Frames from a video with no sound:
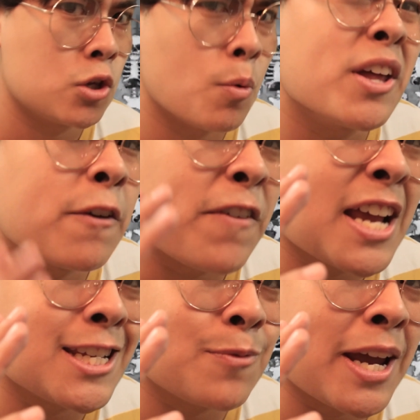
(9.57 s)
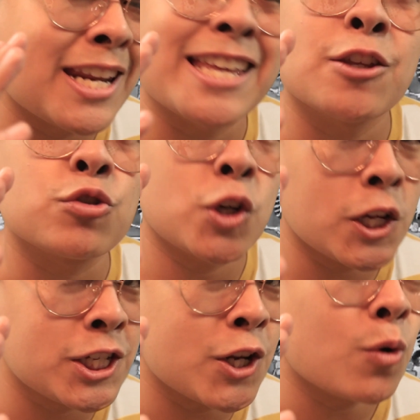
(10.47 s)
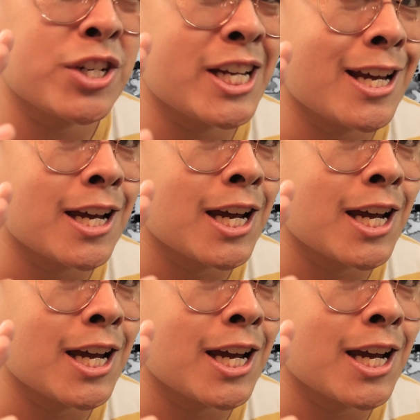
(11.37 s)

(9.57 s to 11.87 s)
You want the fastest way to get those goods, don't ya?